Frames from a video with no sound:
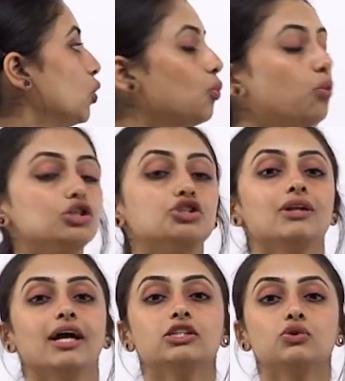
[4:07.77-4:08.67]
would you
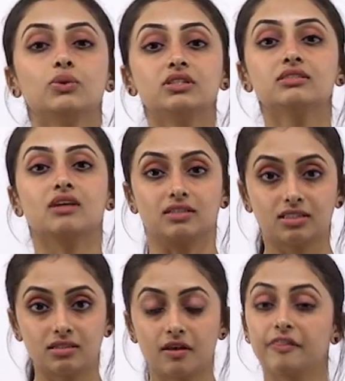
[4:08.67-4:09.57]
like to visit
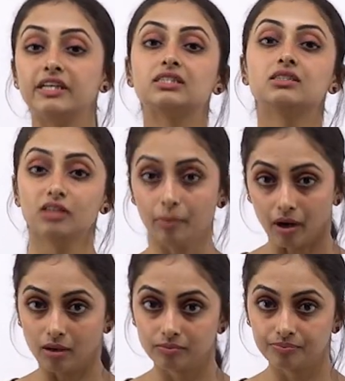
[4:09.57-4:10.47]
us this summer?